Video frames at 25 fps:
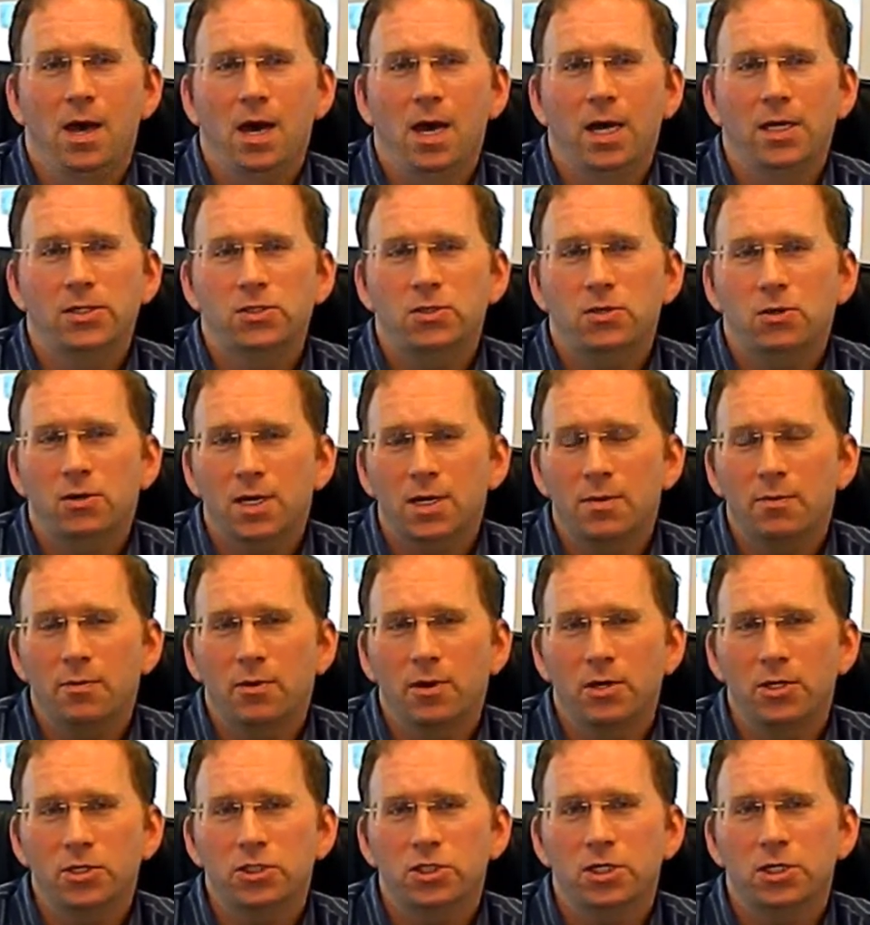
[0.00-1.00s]
a Torah
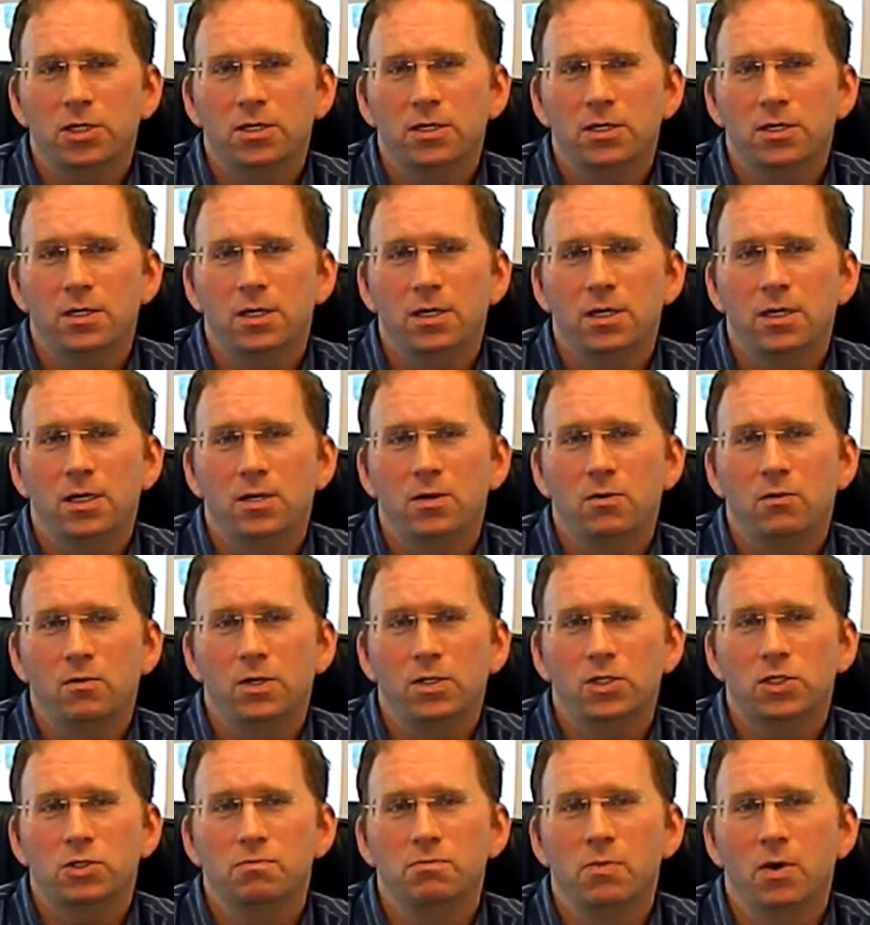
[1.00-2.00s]
portion in
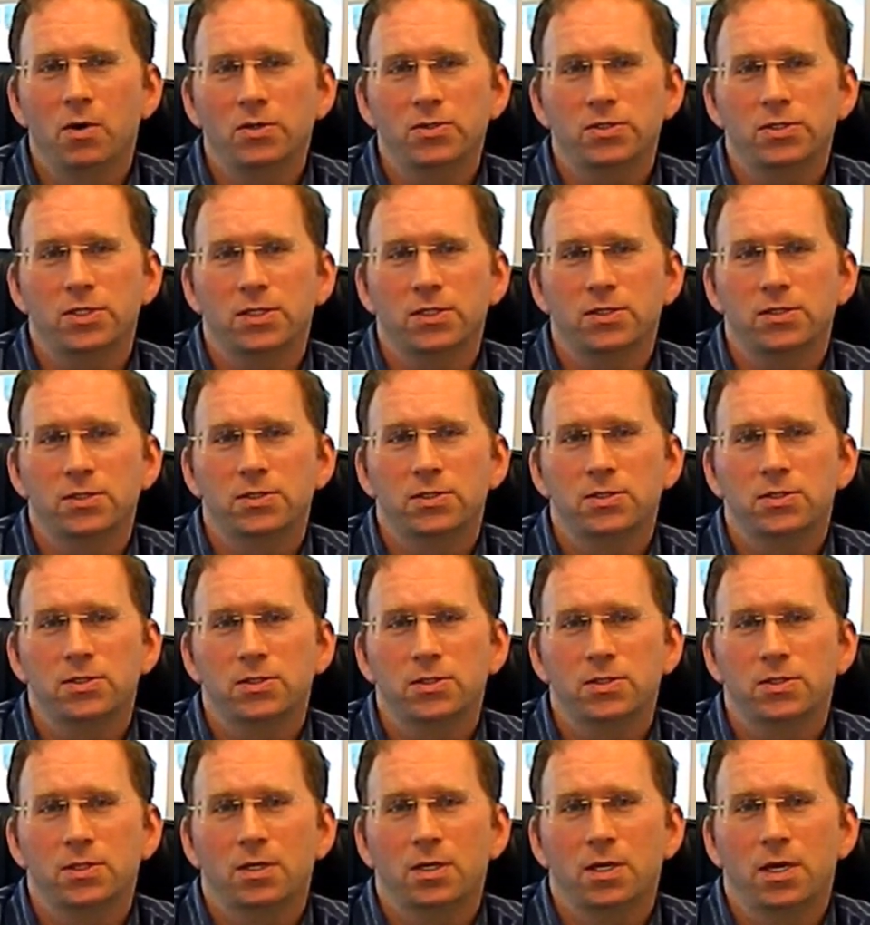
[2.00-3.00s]
which
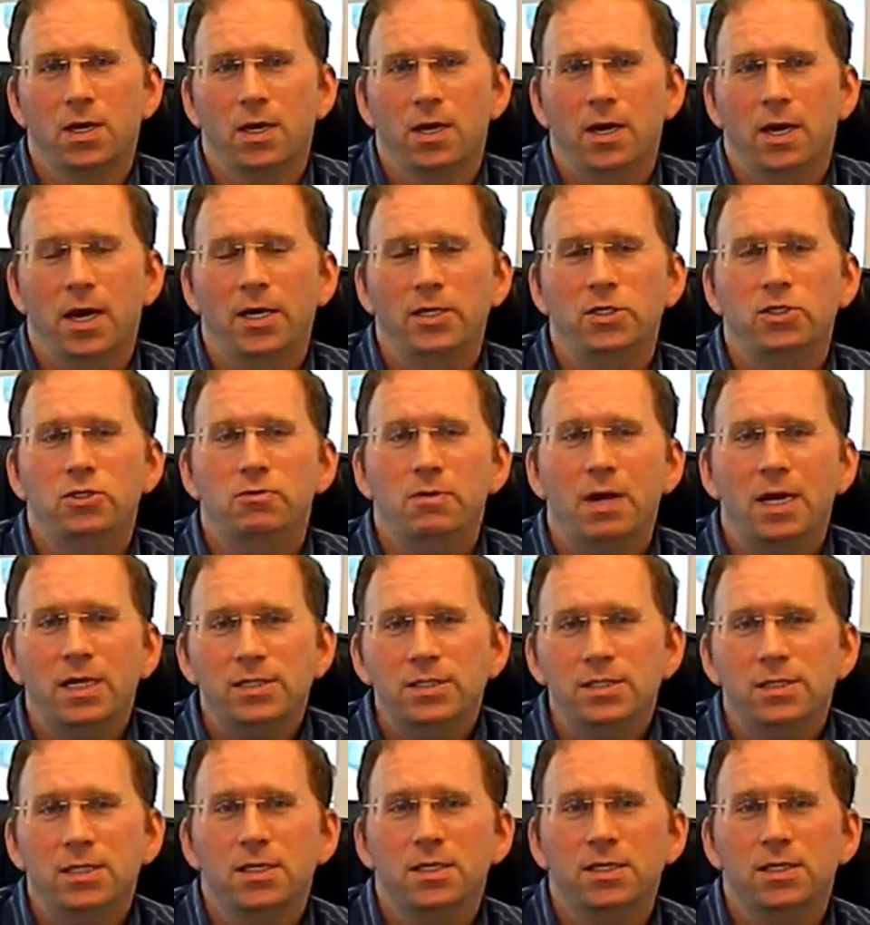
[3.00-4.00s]
Moses
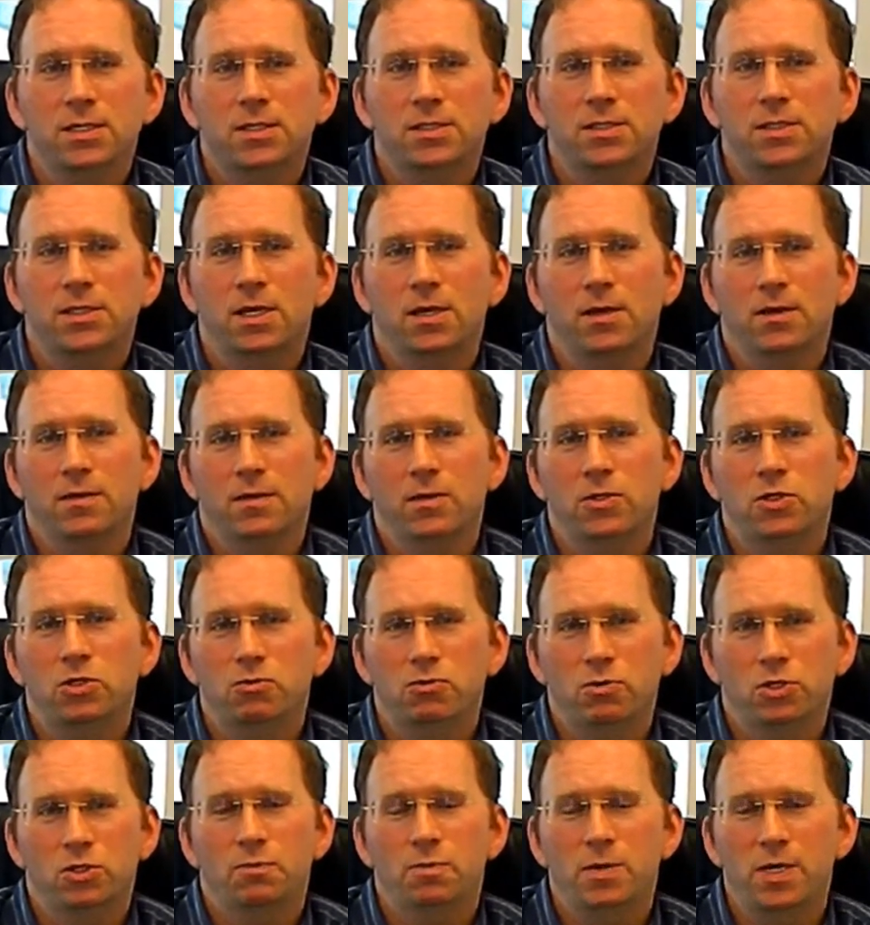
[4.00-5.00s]
addresses the
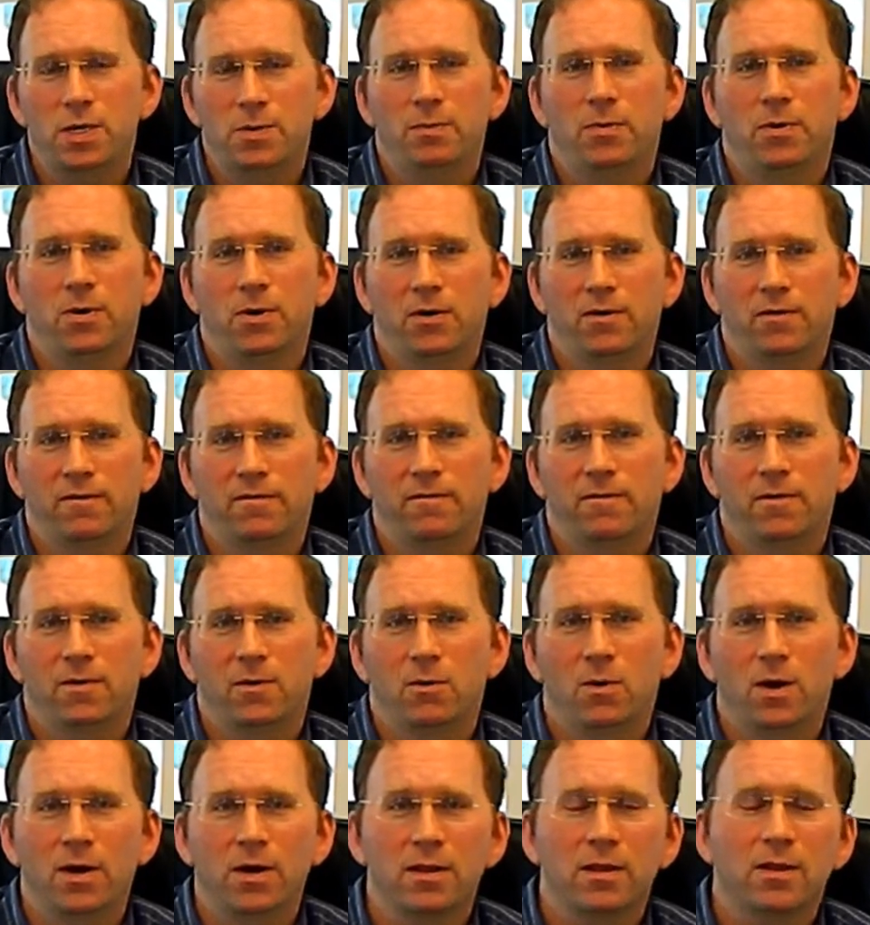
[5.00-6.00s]
Jewish people for
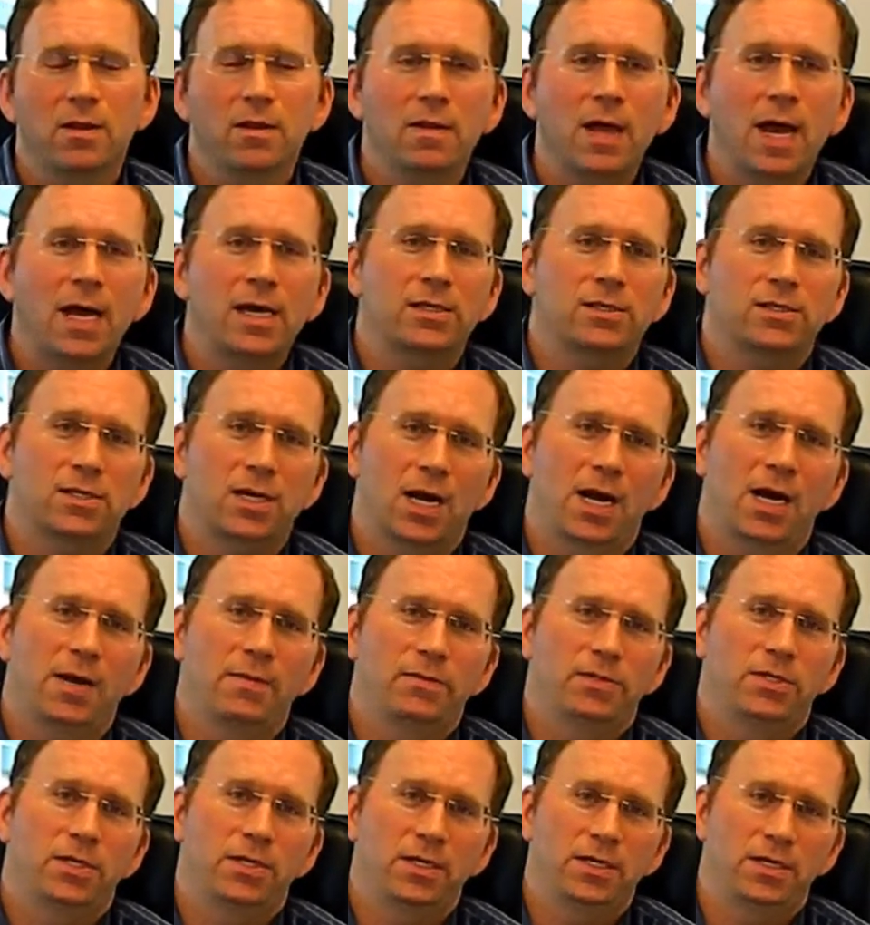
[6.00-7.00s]
one of the last
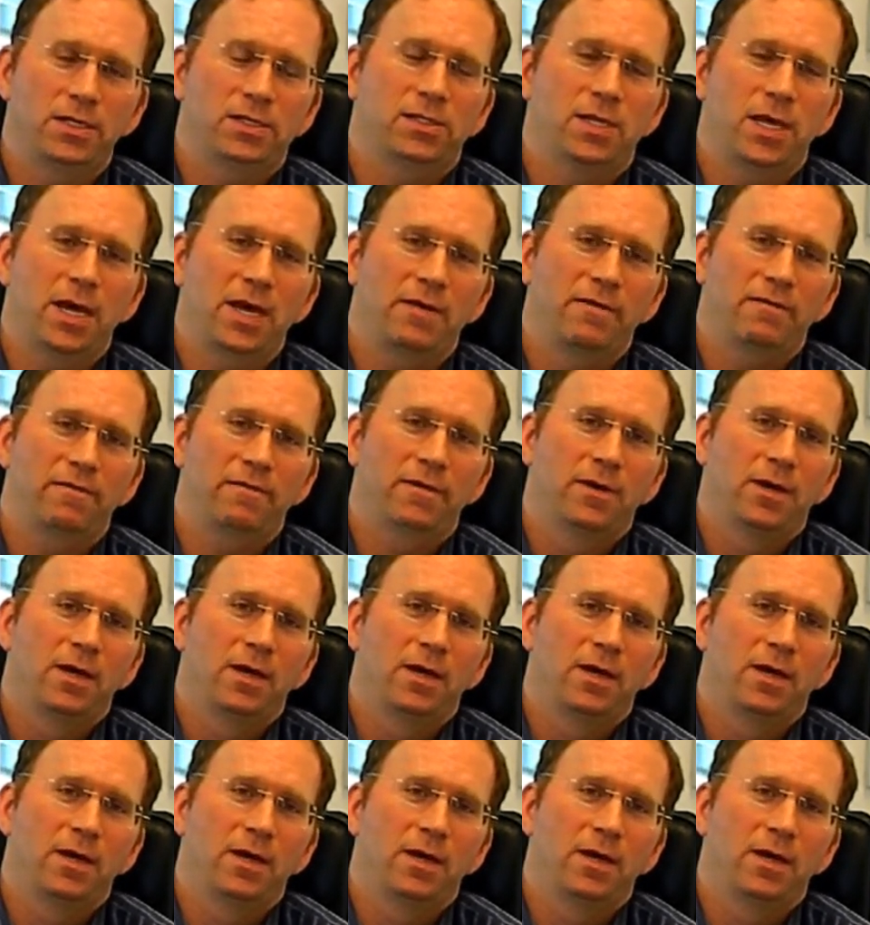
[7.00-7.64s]
times in his life,